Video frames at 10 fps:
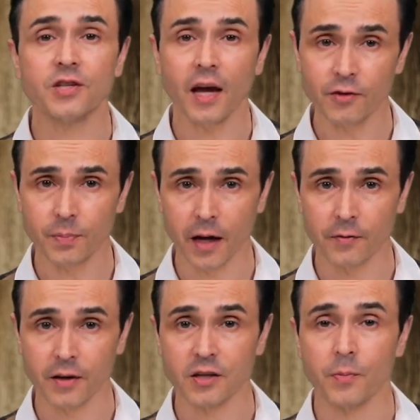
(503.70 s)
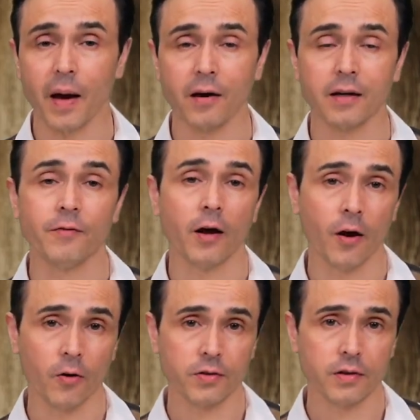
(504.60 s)
7th benefit is about liver
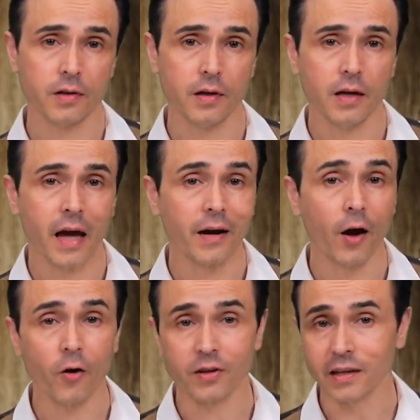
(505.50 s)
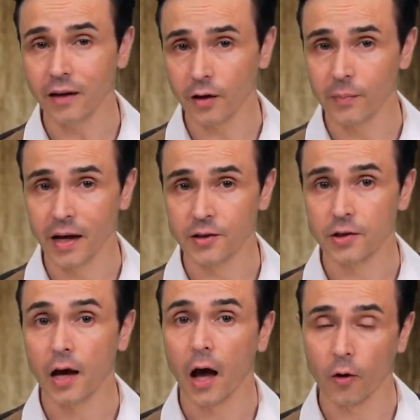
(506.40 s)
health. And a healthy liver means
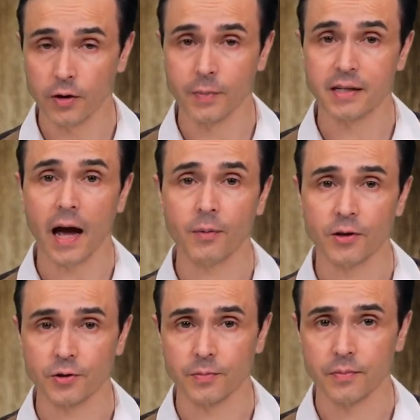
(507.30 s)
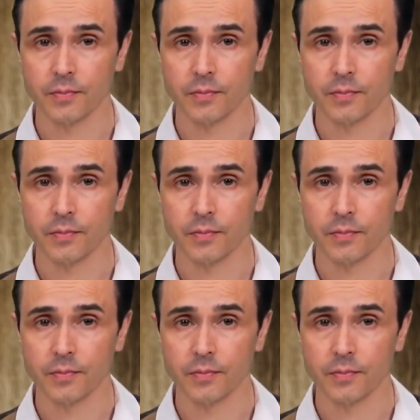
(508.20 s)
healthy metabolism.